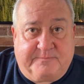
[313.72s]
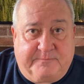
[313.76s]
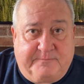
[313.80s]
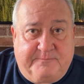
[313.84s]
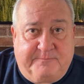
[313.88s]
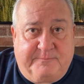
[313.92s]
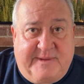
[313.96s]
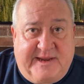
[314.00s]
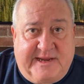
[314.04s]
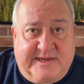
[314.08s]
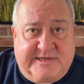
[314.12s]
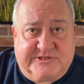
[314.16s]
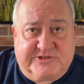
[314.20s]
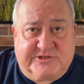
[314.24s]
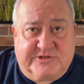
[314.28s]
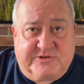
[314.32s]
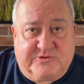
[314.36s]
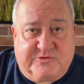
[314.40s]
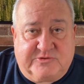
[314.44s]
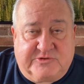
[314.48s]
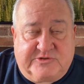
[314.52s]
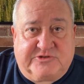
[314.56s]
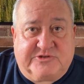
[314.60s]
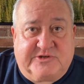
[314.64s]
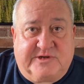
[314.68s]
Big
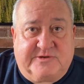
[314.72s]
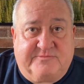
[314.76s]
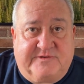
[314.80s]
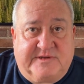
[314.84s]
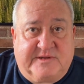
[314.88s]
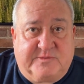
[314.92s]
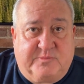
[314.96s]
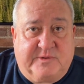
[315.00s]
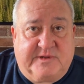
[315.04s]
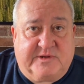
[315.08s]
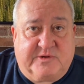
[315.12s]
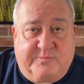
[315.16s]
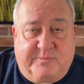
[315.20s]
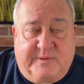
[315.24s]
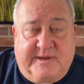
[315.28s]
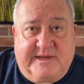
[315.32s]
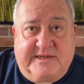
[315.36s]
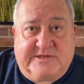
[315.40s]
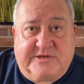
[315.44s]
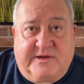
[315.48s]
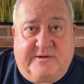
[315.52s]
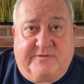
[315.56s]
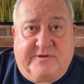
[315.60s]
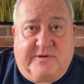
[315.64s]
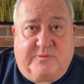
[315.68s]
Suze, Sophie Winkleman,
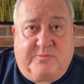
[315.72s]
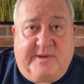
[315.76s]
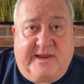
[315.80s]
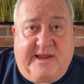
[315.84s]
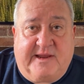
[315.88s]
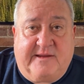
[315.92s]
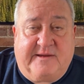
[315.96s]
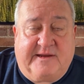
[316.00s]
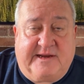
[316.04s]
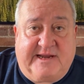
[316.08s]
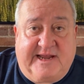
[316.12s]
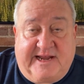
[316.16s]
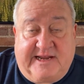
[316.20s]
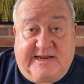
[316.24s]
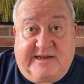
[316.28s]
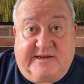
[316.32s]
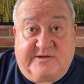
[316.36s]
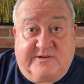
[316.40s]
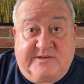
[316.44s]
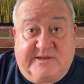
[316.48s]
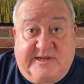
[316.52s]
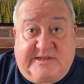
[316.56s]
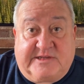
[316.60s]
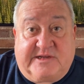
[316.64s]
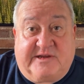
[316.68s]
has offered a rare and candid
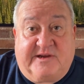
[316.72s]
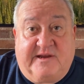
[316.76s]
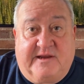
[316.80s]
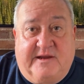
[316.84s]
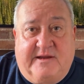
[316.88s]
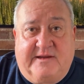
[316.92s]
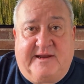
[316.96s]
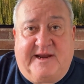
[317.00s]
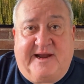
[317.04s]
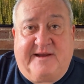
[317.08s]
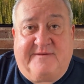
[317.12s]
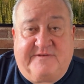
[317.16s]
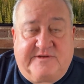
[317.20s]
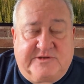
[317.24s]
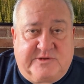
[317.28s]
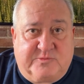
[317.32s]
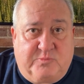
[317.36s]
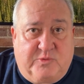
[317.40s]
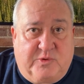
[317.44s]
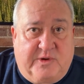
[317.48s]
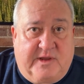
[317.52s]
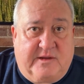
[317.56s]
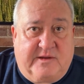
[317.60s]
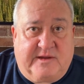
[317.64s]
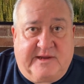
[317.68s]
look into her life as a
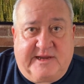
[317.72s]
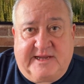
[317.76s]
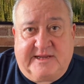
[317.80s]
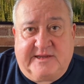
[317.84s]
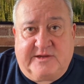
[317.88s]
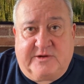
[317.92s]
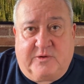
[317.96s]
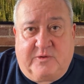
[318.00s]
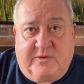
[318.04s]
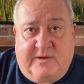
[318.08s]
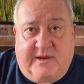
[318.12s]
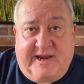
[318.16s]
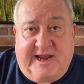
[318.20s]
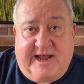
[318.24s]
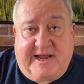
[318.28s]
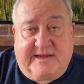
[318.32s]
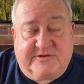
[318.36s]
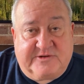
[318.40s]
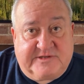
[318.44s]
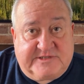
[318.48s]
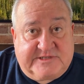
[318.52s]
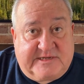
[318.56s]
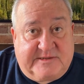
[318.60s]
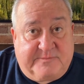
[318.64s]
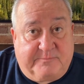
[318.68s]
royal in-law,
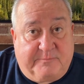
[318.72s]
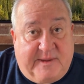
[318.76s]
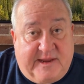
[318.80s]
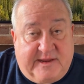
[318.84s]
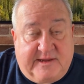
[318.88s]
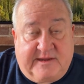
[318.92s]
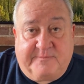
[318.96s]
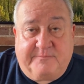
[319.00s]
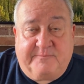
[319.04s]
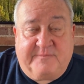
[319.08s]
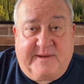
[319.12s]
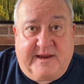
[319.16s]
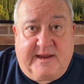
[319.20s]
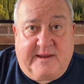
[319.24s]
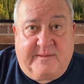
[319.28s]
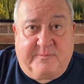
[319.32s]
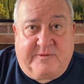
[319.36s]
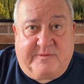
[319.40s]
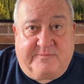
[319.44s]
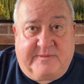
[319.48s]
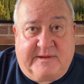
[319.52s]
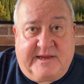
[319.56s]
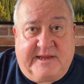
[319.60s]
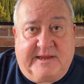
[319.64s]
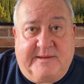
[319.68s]
actress and mother,
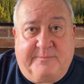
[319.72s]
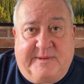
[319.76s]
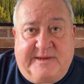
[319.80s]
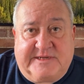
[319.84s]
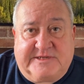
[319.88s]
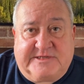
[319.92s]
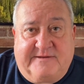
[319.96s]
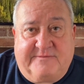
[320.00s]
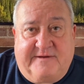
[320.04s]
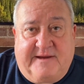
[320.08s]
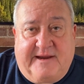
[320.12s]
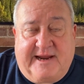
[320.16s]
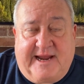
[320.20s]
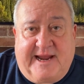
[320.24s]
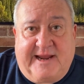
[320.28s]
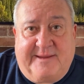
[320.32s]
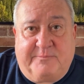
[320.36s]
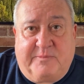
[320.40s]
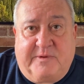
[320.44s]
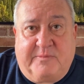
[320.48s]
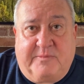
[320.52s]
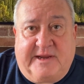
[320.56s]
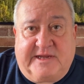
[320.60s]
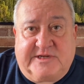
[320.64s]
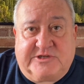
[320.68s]
revealing a mix of
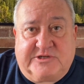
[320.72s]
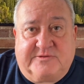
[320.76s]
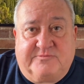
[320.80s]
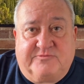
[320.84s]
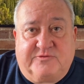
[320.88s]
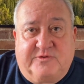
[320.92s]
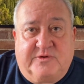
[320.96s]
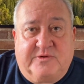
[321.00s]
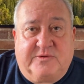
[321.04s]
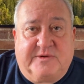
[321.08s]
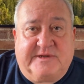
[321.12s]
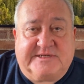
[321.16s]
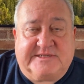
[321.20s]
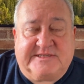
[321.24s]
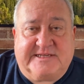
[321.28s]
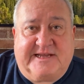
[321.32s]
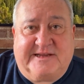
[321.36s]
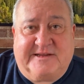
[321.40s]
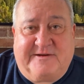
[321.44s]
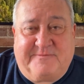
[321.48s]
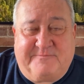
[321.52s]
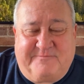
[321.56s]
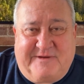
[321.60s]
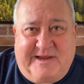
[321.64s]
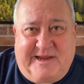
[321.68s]
admiration for her
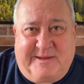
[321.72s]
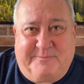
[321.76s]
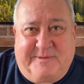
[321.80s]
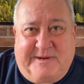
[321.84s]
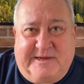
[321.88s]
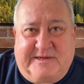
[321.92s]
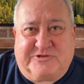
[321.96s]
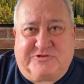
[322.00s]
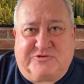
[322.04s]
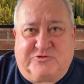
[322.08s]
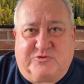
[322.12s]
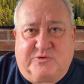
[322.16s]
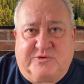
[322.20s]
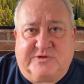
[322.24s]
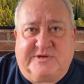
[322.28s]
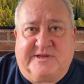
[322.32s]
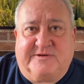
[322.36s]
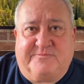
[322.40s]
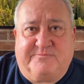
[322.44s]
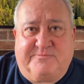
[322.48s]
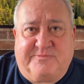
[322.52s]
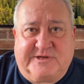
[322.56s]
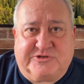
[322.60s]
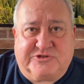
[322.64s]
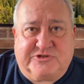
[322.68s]
extended family and strong
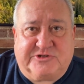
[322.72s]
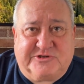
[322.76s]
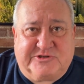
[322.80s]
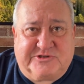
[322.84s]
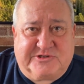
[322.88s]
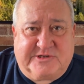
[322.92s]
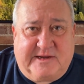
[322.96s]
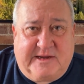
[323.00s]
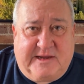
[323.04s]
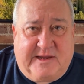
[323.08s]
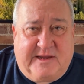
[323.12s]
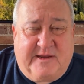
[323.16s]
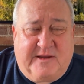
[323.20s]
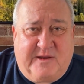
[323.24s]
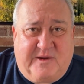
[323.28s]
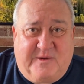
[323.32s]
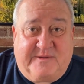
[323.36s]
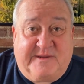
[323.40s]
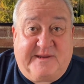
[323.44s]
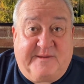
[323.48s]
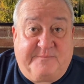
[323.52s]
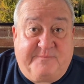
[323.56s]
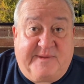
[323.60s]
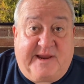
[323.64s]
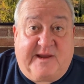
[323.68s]
convictions on
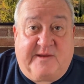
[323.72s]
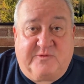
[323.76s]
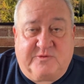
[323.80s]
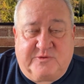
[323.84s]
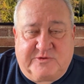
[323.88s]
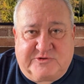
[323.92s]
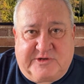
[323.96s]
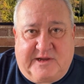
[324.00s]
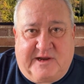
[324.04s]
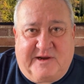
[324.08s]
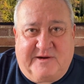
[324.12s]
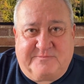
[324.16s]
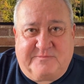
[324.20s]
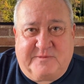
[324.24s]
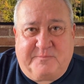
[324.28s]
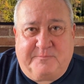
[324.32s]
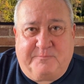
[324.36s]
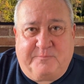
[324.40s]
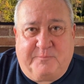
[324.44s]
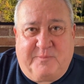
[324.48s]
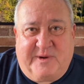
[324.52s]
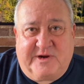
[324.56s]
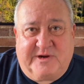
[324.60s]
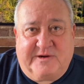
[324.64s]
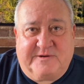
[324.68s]
the perils of
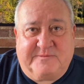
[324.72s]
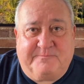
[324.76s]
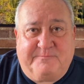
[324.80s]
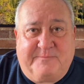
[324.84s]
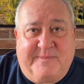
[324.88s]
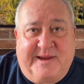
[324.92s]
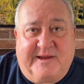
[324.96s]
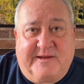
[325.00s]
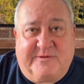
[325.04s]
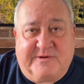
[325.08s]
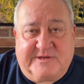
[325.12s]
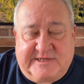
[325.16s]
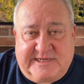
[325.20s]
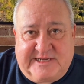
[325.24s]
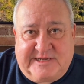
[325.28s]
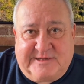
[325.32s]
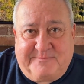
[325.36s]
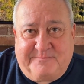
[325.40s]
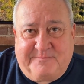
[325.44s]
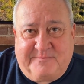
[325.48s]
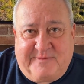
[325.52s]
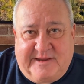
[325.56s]
modern parenting.